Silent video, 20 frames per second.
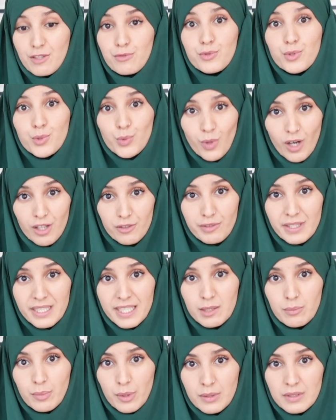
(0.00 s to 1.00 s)
if you are
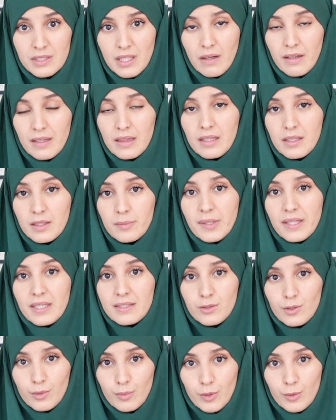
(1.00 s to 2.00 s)
feeling burnt out a little bit
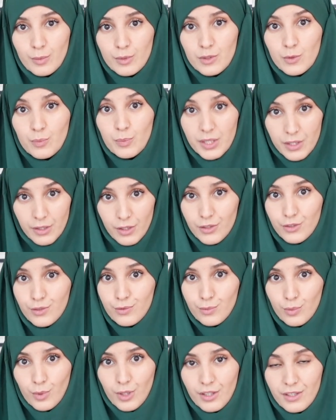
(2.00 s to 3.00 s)
at the moment because
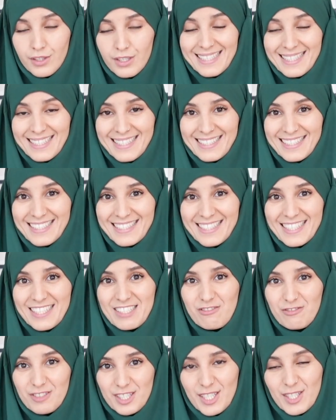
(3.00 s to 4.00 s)
of work, this
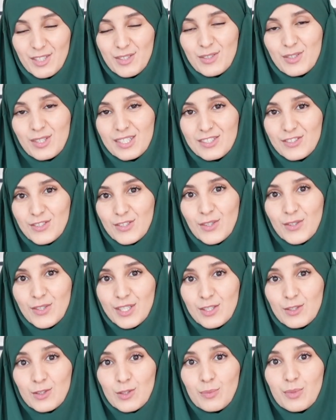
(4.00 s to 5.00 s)
video is
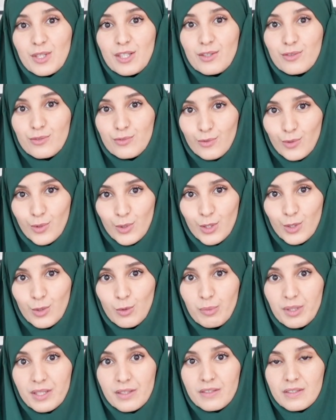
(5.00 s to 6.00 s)
going to be for you,
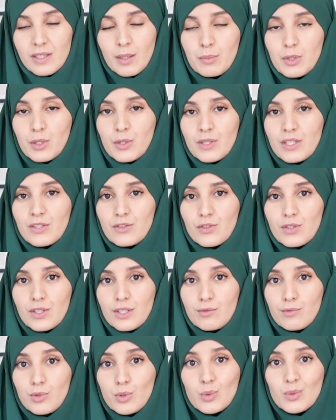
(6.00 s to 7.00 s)
because I'm going to
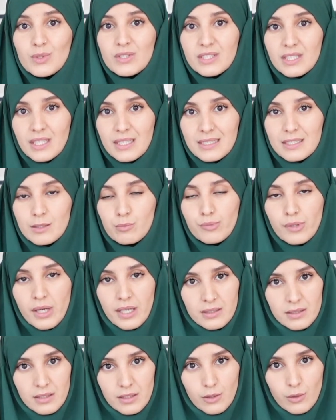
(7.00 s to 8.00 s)
give you 6
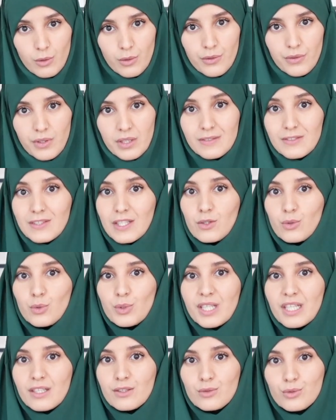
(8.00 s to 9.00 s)
practical things that you
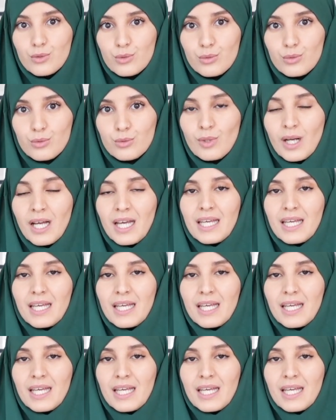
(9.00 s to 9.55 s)
can do